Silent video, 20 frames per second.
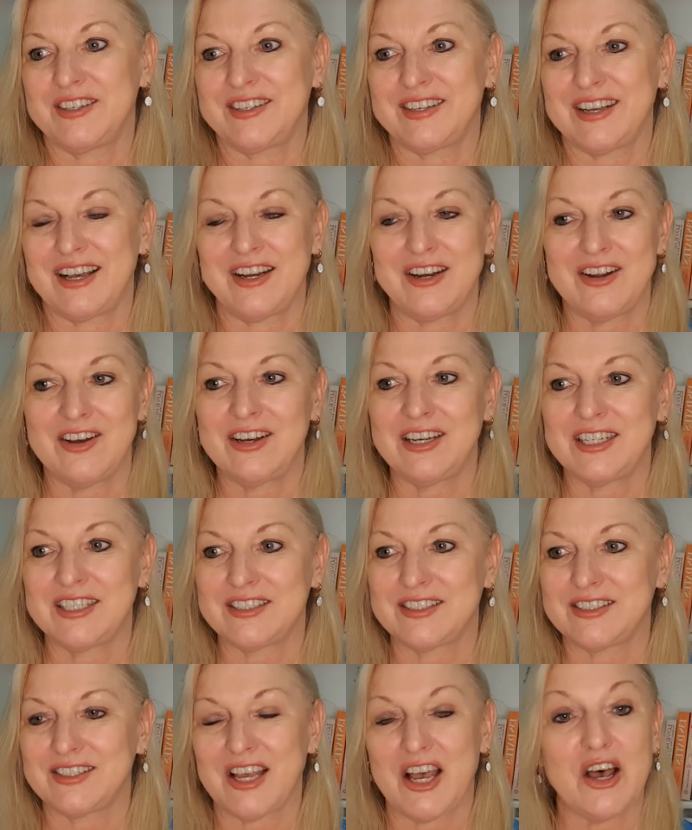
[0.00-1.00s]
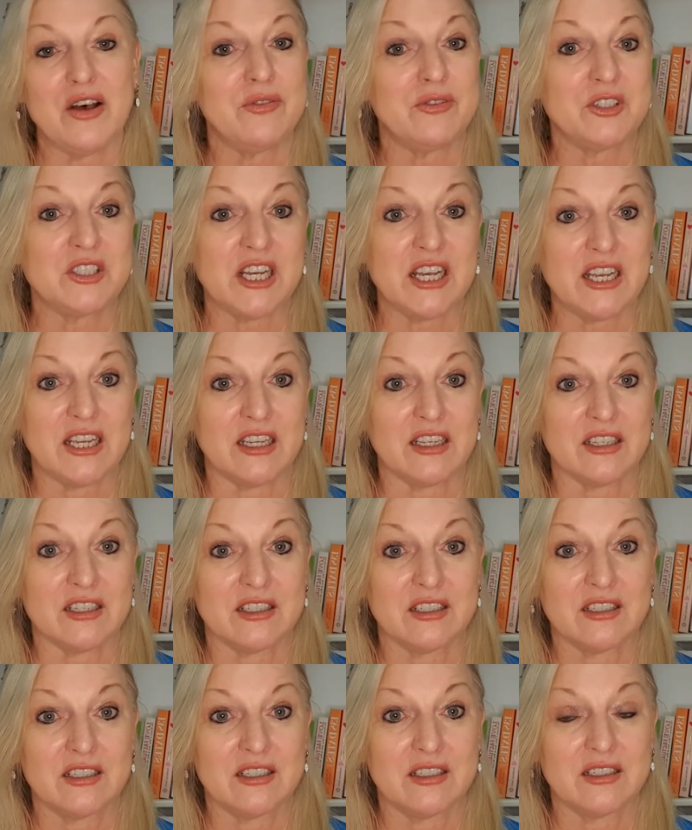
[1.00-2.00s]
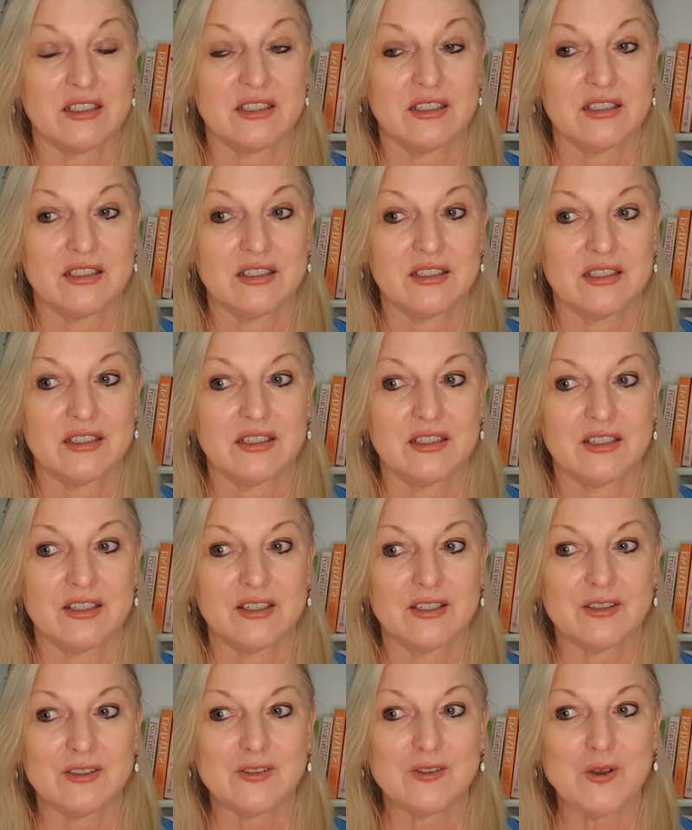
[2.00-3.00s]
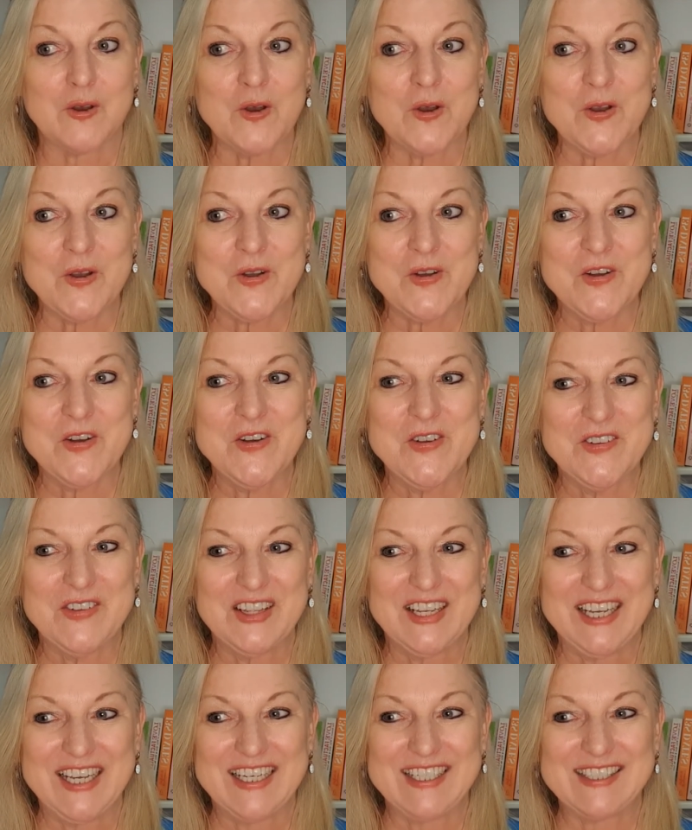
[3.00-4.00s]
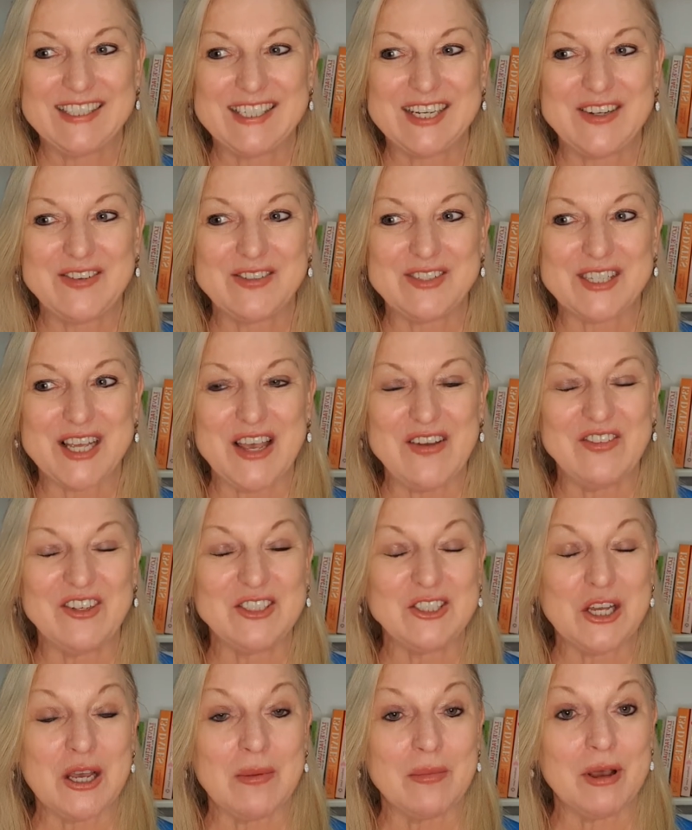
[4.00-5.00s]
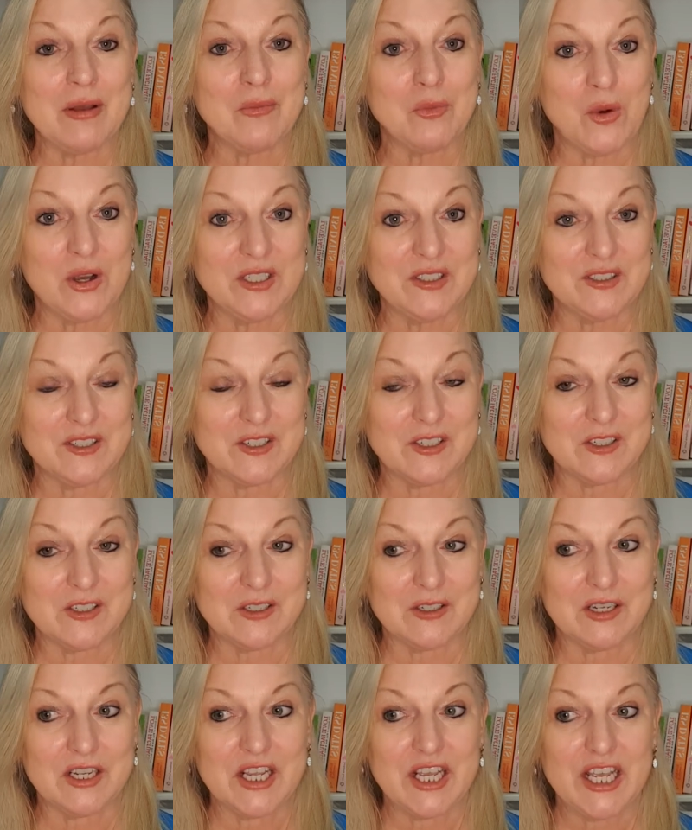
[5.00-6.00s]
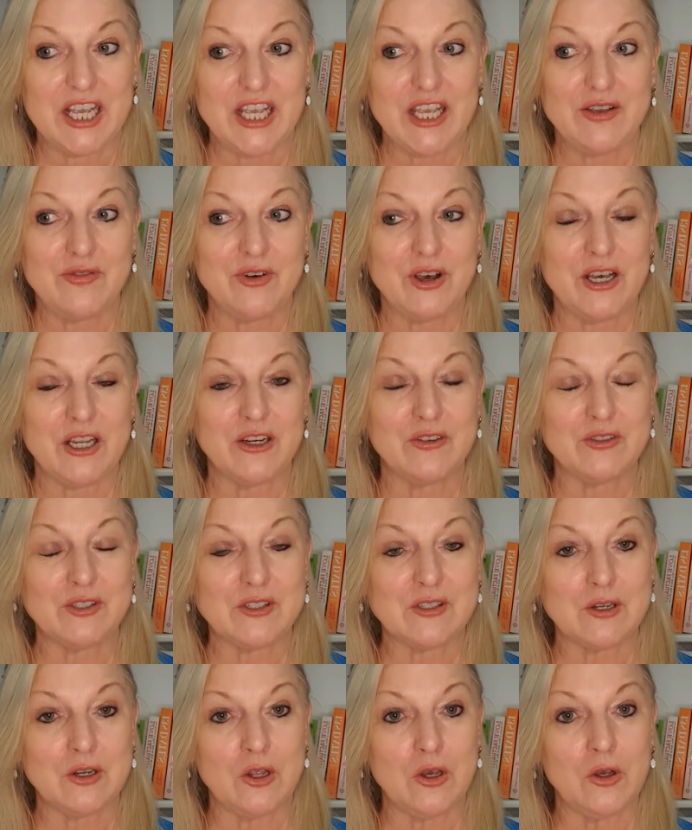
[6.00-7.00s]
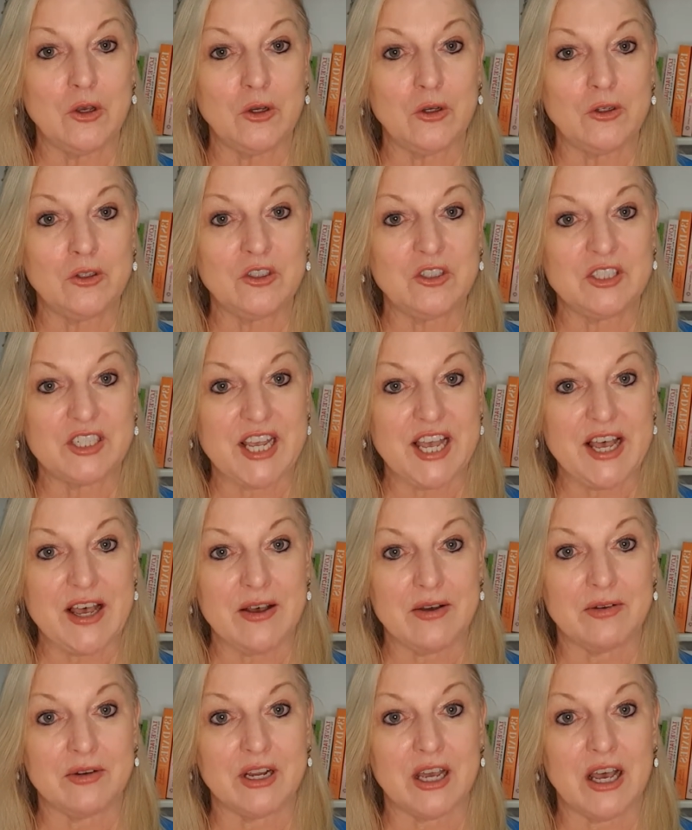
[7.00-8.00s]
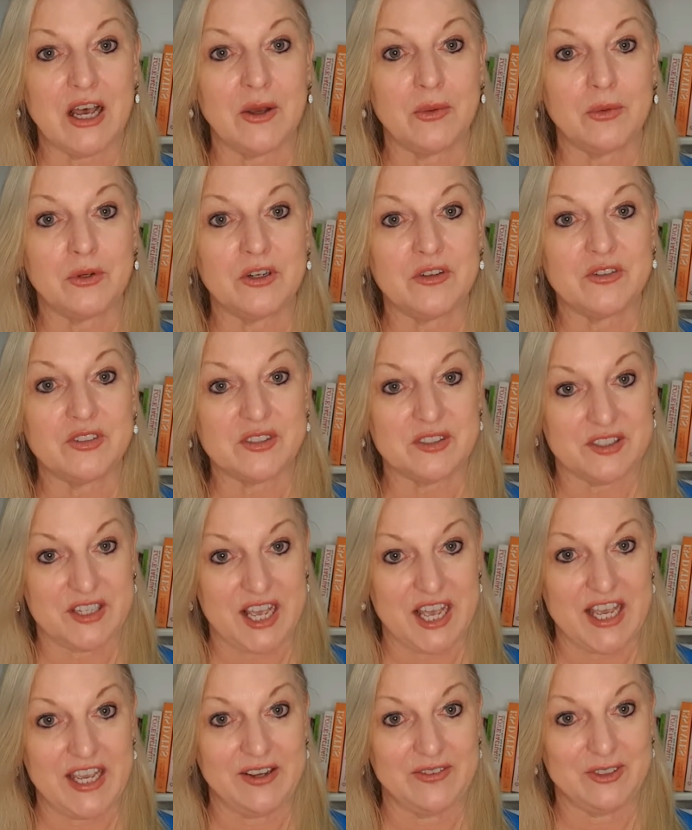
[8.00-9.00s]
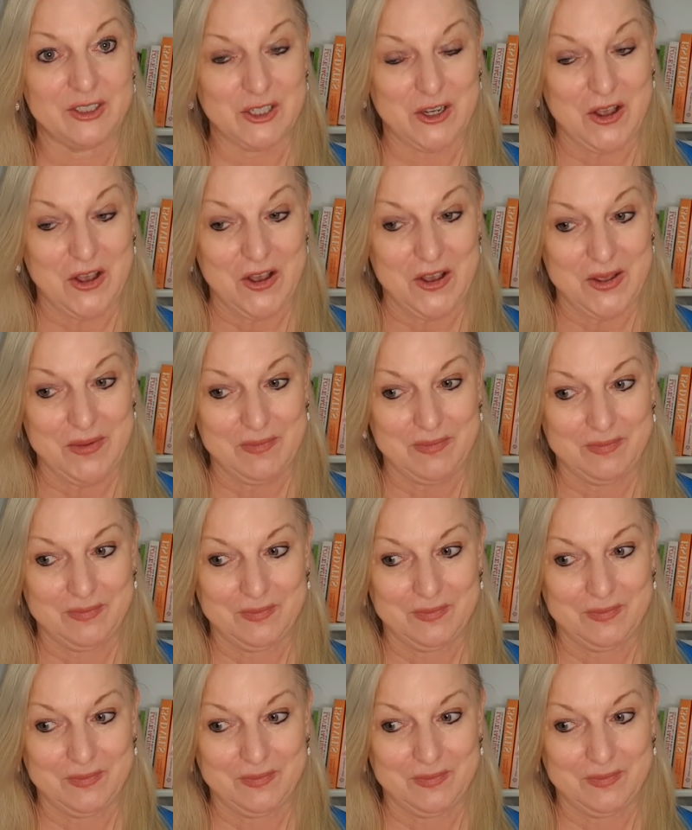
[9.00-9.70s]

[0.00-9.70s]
a night, half a day. So instead of saving time, I'd wasted it. If I'd have slowed down, I would have saved time.